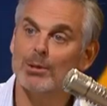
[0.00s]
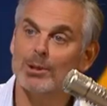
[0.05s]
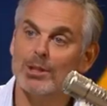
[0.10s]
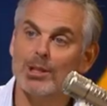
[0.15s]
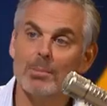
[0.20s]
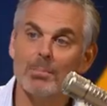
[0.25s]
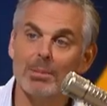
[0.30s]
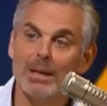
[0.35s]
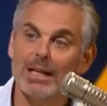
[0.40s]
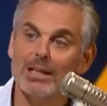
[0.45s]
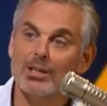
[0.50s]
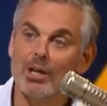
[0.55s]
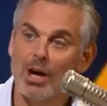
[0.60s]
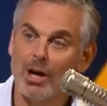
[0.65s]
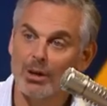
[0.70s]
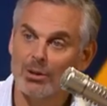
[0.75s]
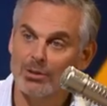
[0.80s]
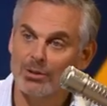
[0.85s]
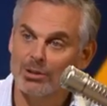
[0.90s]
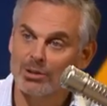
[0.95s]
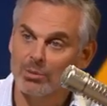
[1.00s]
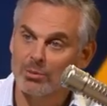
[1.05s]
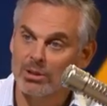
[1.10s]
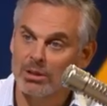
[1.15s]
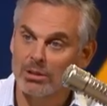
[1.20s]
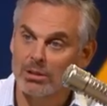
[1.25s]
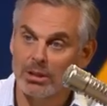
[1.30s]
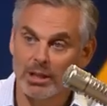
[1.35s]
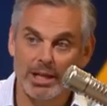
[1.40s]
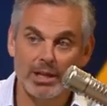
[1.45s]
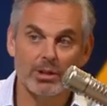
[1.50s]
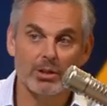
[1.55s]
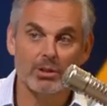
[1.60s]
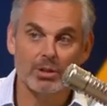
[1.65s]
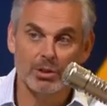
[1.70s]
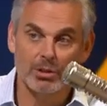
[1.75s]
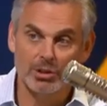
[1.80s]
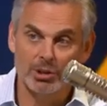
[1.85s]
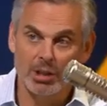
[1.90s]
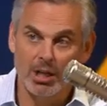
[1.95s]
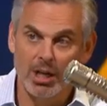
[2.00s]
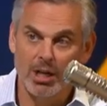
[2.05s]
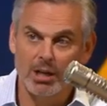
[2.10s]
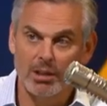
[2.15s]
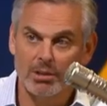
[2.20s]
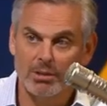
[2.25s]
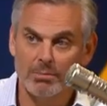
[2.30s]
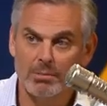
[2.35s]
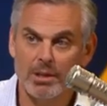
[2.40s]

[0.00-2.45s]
big dollars with Clayton Kershaw or